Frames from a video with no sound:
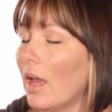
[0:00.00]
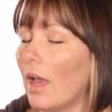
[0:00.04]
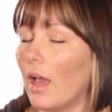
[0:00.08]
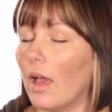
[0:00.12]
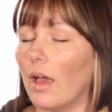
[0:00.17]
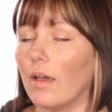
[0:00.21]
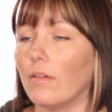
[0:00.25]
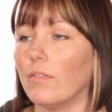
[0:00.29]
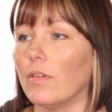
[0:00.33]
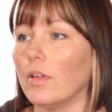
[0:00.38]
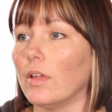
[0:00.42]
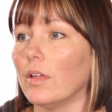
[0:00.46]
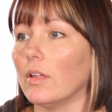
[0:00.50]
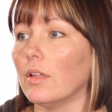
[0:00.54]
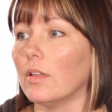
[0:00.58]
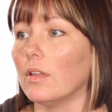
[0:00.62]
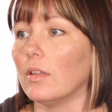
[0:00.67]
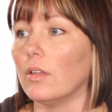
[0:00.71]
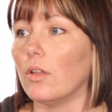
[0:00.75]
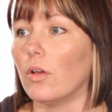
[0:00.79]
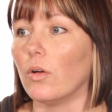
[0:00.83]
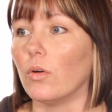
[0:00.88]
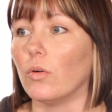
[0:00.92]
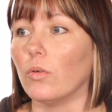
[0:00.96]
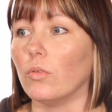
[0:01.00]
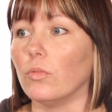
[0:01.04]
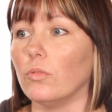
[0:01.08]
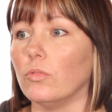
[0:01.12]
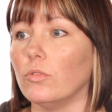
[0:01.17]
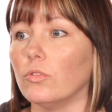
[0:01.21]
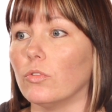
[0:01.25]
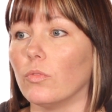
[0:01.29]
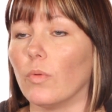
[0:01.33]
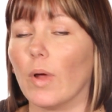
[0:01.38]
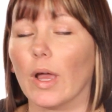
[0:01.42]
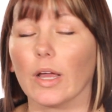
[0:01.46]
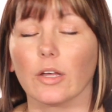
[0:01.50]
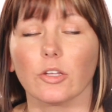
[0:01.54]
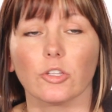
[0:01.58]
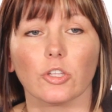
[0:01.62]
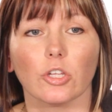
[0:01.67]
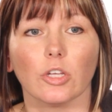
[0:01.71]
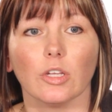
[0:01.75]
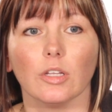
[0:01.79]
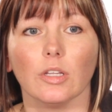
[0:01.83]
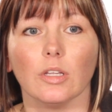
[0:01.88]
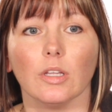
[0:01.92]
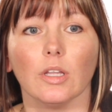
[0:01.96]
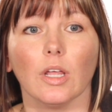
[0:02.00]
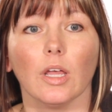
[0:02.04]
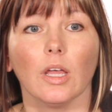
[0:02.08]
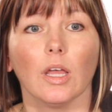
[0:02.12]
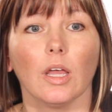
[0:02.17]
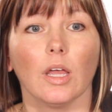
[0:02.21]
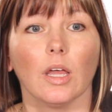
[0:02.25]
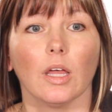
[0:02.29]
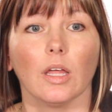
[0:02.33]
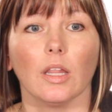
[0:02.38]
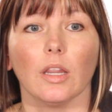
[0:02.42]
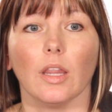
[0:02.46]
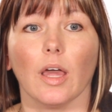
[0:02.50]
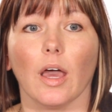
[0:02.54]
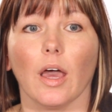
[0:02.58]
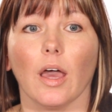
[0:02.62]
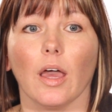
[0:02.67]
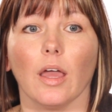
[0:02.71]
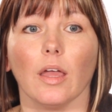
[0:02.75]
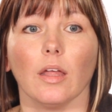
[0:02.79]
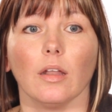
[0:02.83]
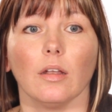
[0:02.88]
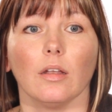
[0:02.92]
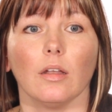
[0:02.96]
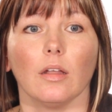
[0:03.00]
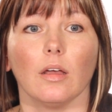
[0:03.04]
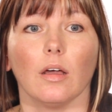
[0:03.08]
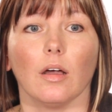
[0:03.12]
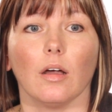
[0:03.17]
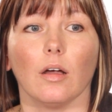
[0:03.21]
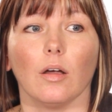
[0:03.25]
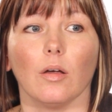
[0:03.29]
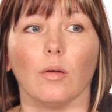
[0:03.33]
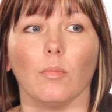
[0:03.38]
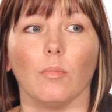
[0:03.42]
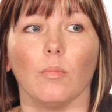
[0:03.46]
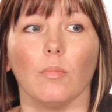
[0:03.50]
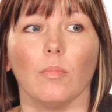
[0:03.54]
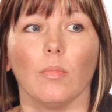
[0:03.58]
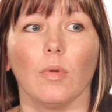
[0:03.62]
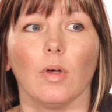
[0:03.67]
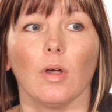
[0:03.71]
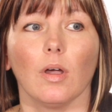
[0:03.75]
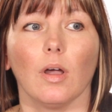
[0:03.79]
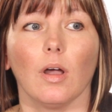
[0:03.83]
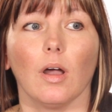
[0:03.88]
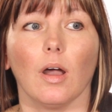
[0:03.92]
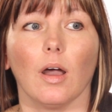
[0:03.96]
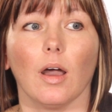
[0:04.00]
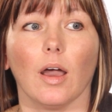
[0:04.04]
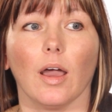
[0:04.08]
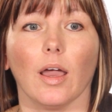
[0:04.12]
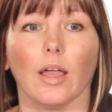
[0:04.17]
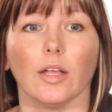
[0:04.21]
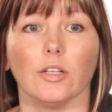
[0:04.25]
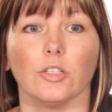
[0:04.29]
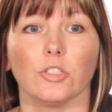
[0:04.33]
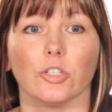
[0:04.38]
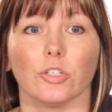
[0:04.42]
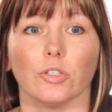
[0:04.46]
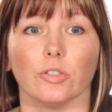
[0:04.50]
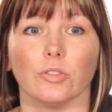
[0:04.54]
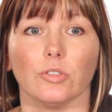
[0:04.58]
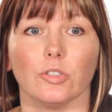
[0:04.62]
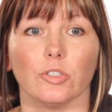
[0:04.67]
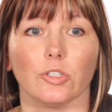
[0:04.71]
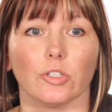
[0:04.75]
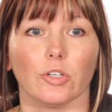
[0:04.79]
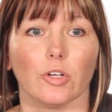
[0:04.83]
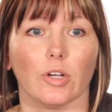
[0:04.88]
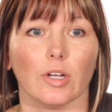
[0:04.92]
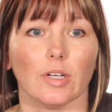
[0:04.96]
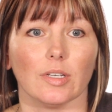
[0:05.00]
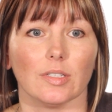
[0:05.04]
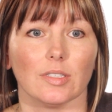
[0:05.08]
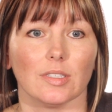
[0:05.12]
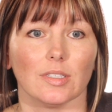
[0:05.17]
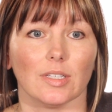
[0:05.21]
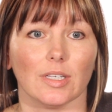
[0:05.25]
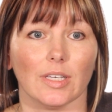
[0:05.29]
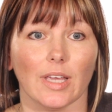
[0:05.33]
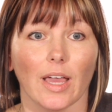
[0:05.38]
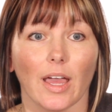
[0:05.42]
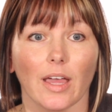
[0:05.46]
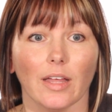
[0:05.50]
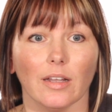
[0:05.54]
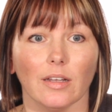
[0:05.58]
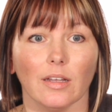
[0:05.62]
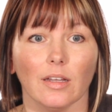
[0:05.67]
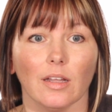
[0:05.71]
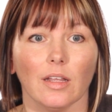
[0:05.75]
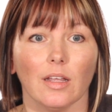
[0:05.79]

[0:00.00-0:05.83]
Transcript: having no direction that I turned to Christ again.